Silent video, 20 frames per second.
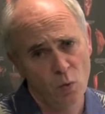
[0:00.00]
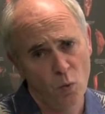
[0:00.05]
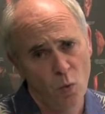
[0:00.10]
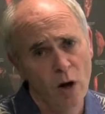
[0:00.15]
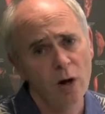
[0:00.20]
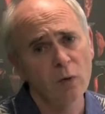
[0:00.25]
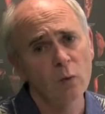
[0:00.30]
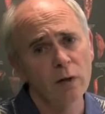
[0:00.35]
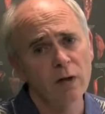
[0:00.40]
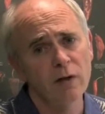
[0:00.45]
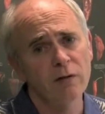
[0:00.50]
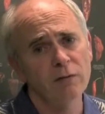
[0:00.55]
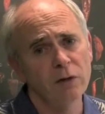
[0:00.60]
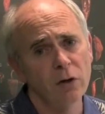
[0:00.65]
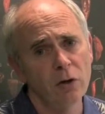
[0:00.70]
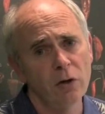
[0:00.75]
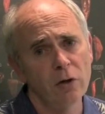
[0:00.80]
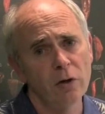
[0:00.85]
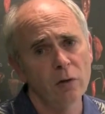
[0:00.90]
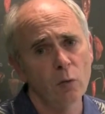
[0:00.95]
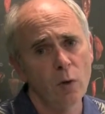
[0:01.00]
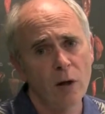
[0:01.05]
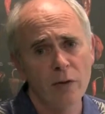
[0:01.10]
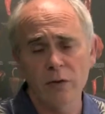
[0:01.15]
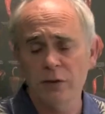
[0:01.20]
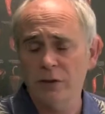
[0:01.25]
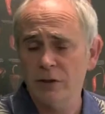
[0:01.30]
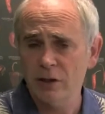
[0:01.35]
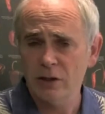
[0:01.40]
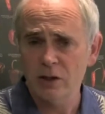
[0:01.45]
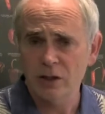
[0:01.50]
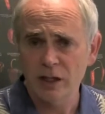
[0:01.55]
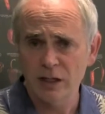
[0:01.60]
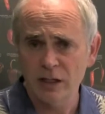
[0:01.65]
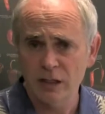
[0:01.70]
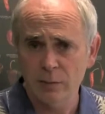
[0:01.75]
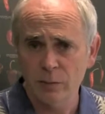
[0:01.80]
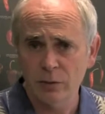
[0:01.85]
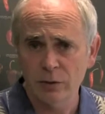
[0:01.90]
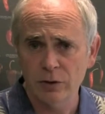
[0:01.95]
what we have learned, whether it's
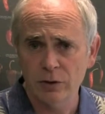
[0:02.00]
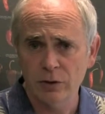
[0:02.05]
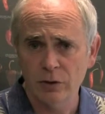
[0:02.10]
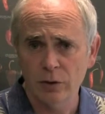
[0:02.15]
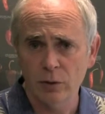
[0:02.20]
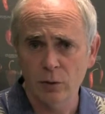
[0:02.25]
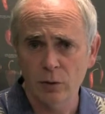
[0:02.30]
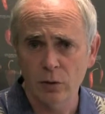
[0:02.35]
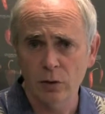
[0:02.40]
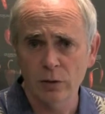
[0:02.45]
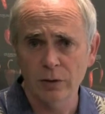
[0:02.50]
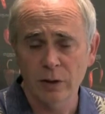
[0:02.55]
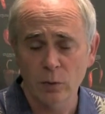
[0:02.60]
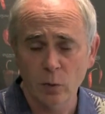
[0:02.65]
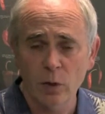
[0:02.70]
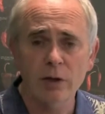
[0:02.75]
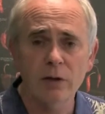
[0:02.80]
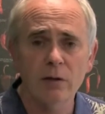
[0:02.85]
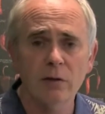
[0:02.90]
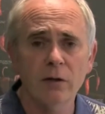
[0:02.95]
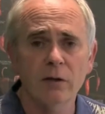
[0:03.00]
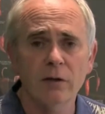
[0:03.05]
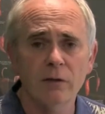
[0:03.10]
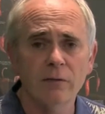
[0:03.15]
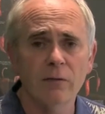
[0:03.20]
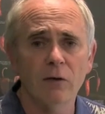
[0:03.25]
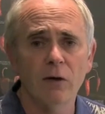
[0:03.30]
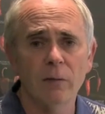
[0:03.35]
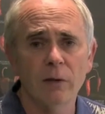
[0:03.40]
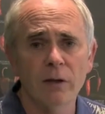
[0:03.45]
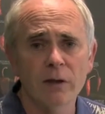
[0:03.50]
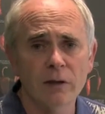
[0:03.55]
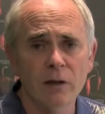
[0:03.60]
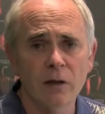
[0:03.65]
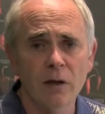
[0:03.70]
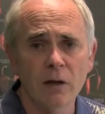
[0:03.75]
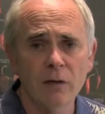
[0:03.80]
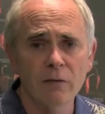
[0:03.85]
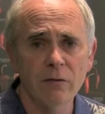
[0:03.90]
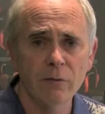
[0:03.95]
extensible to your world, and what you can inform
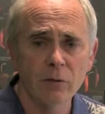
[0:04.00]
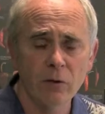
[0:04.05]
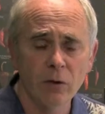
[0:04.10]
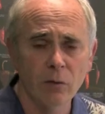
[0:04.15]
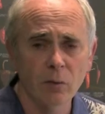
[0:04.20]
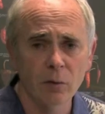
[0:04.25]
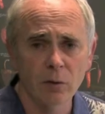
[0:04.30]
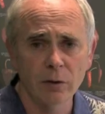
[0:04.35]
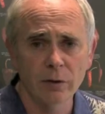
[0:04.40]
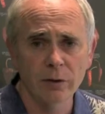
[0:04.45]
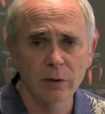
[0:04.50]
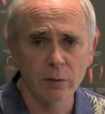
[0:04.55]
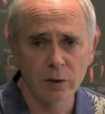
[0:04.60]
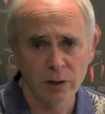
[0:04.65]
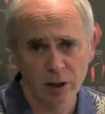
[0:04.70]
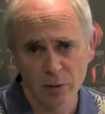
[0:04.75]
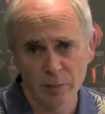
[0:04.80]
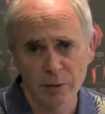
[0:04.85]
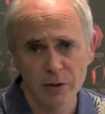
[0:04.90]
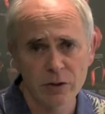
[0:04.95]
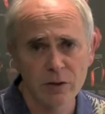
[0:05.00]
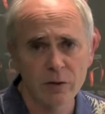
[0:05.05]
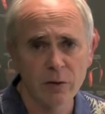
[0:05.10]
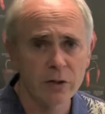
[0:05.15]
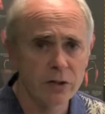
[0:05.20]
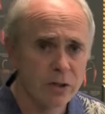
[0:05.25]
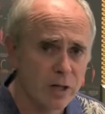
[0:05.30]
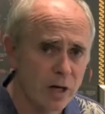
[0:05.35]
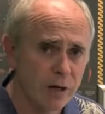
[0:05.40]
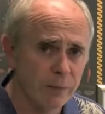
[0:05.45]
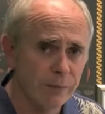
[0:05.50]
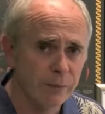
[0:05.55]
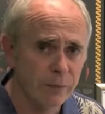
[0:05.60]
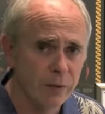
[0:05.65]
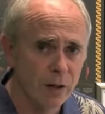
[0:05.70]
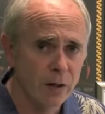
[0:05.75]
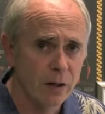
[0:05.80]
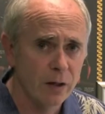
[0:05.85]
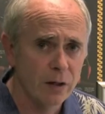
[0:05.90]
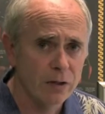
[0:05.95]
us from your world that will help us do our job.
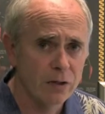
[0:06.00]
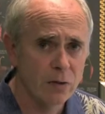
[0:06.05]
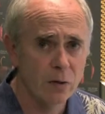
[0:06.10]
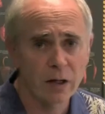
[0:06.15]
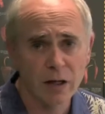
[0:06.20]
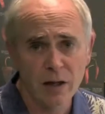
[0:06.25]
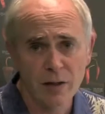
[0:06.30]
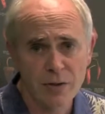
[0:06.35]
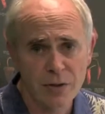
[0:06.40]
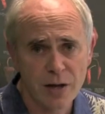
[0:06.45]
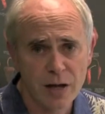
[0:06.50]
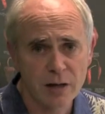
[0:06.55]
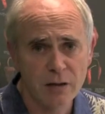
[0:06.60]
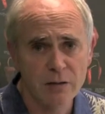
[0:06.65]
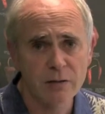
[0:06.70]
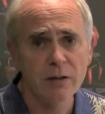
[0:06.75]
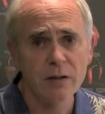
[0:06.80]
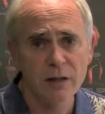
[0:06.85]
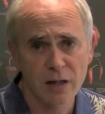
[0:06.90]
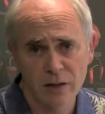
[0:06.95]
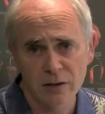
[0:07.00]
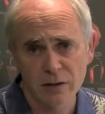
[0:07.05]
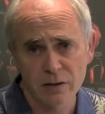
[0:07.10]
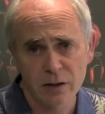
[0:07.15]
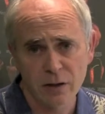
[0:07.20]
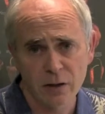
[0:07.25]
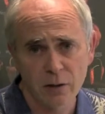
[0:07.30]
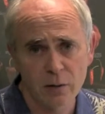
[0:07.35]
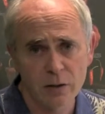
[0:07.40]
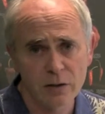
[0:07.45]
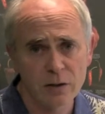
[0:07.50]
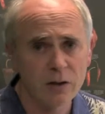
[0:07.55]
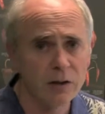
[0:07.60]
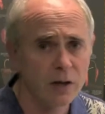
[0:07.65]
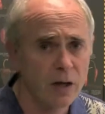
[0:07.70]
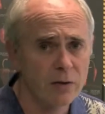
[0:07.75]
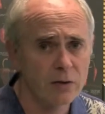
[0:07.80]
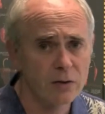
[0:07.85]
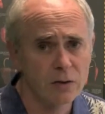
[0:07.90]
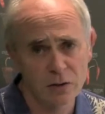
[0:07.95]
So again, thank you to Dan Sarowitz and
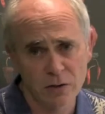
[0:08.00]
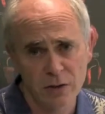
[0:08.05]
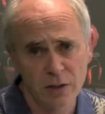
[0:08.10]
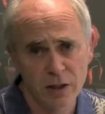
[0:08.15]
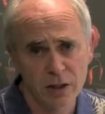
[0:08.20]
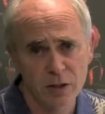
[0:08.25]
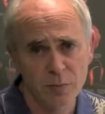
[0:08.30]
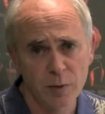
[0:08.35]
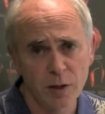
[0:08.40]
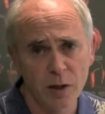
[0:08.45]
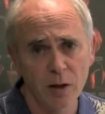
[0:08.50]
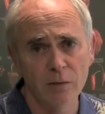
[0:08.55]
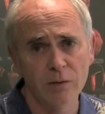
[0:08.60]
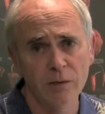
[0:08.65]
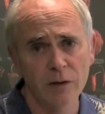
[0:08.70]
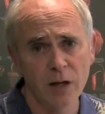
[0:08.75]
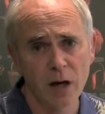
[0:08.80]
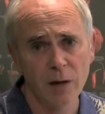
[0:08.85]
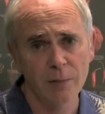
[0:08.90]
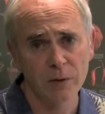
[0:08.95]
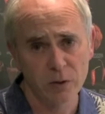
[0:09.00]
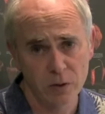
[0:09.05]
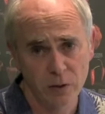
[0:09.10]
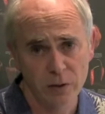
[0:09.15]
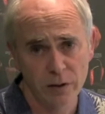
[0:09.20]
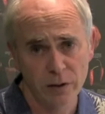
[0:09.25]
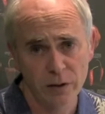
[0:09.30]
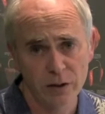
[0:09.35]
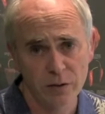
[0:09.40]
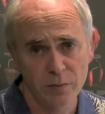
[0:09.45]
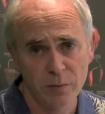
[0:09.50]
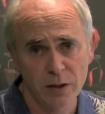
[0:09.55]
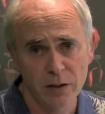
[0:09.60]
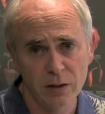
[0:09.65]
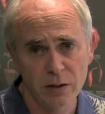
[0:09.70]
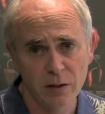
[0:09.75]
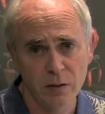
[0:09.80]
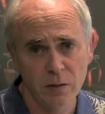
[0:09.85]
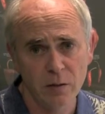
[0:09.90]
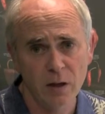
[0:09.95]
the others at CSPO for the opportunity to
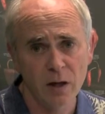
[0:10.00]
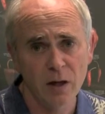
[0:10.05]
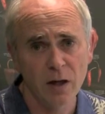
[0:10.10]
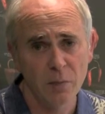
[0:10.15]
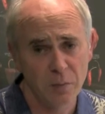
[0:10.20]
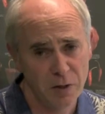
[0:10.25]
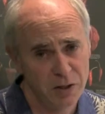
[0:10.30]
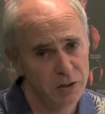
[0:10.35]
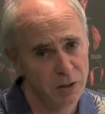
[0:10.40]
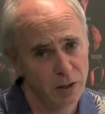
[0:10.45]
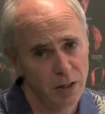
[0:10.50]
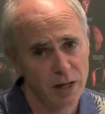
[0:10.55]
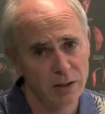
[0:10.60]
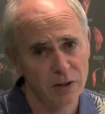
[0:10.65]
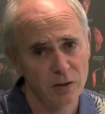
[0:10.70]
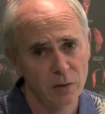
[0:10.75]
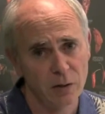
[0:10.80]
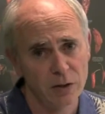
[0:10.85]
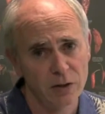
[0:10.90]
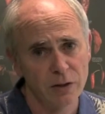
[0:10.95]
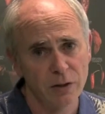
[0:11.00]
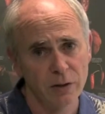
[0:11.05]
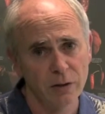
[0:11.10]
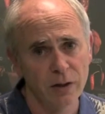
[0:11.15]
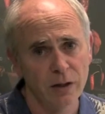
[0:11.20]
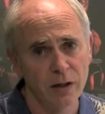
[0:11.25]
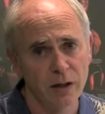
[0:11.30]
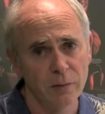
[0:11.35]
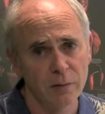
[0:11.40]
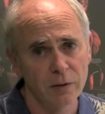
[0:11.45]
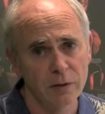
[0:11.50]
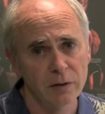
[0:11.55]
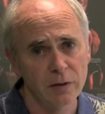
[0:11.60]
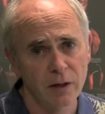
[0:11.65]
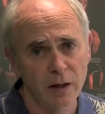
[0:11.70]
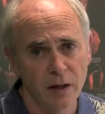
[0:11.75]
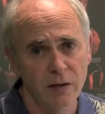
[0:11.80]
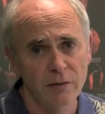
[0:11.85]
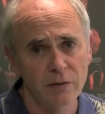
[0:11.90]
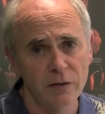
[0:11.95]
speak to you. It means a lot to us here at Cambia
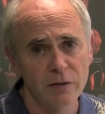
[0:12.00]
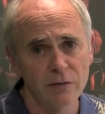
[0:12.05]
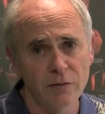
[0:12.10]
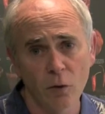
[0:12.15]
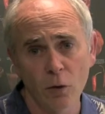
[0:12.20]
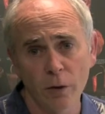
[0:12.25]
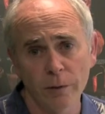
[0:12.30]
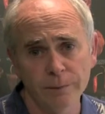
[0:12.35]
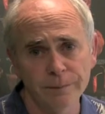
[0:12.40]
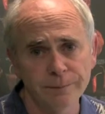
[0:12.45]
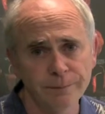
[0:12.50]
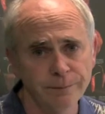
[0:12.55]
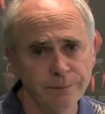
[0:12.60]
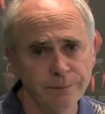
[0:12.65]
to have this forum.